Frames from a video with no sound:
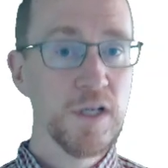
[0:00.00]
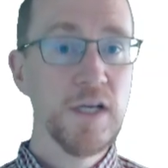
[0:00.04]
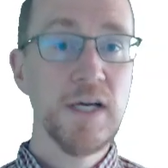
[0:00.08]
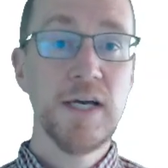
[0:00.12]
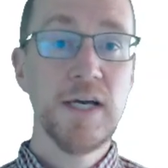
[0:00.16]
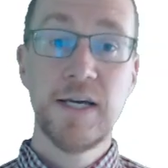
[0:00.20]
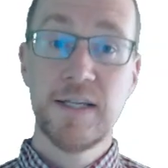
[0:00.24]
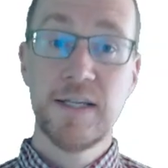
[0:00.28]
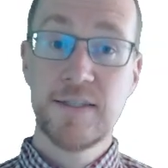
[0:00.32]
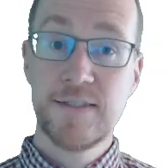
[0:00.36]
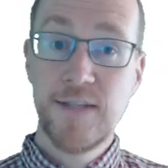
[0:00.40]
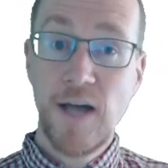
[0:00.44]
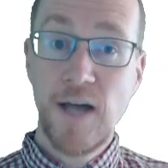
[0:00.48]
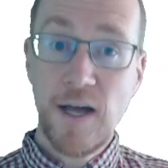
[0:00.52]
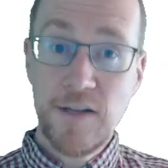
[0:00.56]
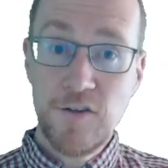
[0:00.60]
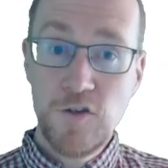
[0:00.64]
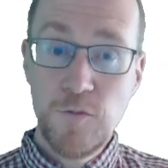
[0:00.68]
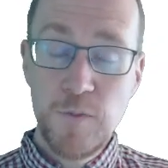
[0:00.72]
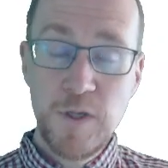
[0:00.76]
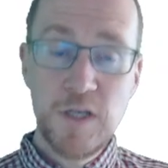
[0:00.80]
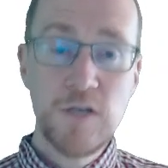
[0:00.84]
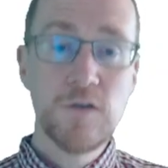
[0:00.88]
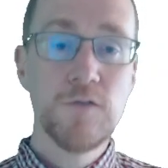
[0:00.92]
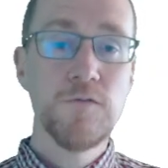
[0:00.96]
It's not to
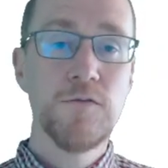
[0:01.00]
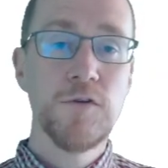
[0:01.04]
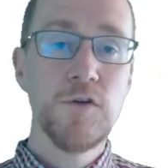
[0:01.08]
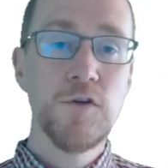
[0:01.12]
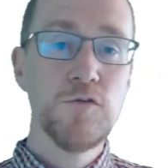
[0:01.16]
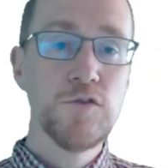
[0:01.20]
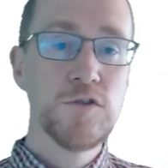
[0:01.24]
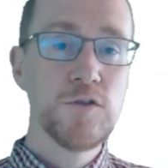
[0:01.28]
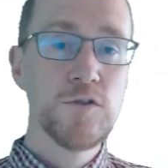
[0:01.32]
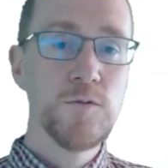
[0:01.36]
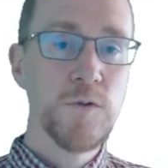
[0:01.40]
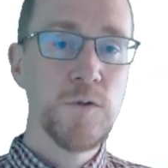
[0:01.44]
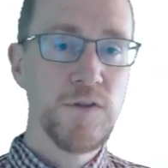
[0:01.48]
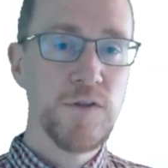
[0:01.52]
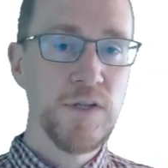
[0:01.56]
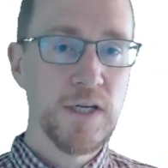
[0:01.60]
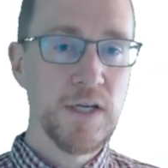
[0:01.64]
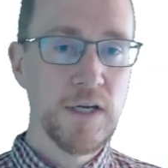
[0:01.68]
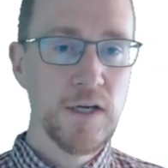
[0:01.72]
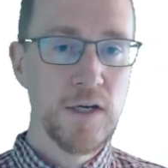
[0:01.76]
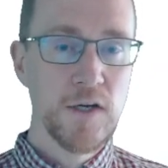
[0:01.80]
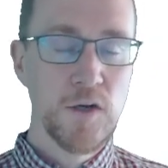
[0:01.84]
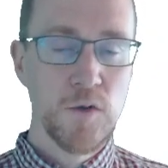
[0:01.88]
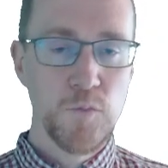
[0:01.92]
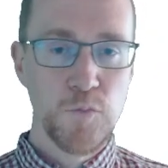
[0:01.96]
be confused with the
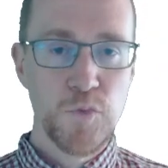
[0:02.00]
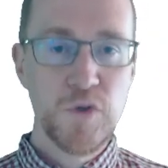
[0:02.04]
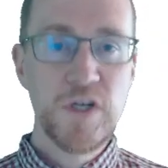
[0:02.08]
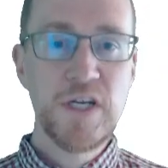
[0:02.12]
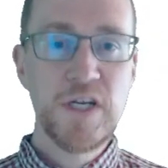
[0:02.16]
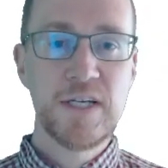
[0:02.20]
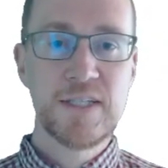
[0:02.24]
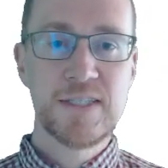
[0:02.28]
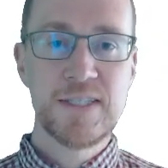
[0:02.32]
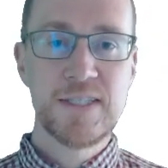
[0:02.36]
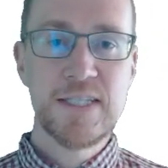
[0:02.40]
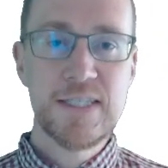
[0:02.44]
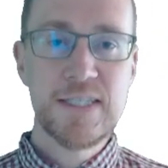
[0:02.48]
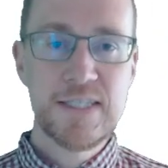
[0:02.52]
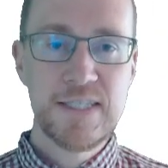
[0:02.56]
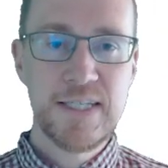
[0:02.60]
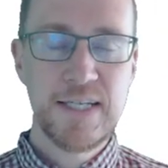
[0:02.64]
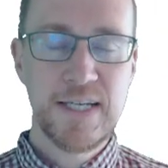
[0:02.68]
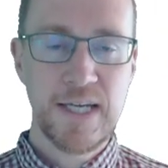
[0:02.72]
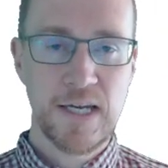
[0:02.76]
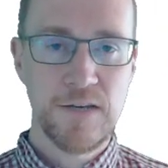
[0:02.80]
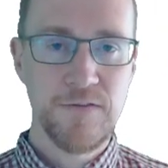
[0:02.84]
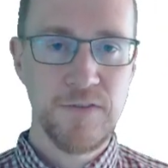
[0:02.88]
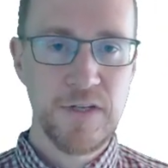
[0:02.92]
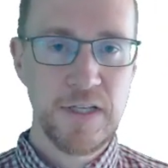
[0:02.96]
pre-existing
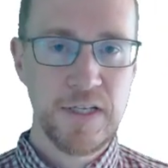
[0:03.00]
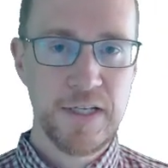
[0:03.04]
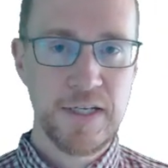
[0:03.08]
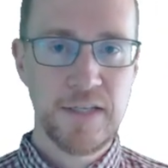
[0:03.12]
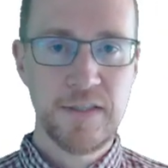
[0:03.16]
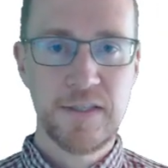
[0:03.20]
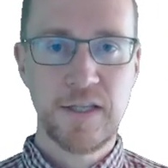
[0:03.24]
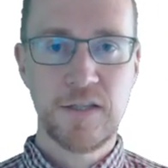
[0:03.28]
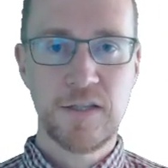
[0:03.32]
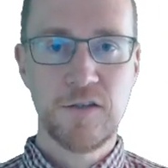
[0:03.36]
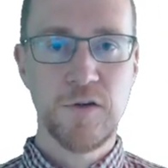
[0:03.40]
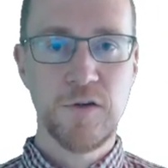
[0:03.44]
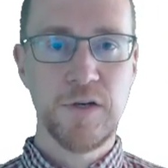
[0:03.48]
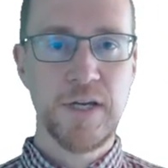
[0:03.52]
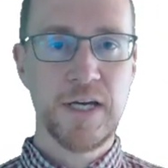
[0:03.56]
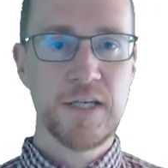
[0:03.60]
NVLink that connects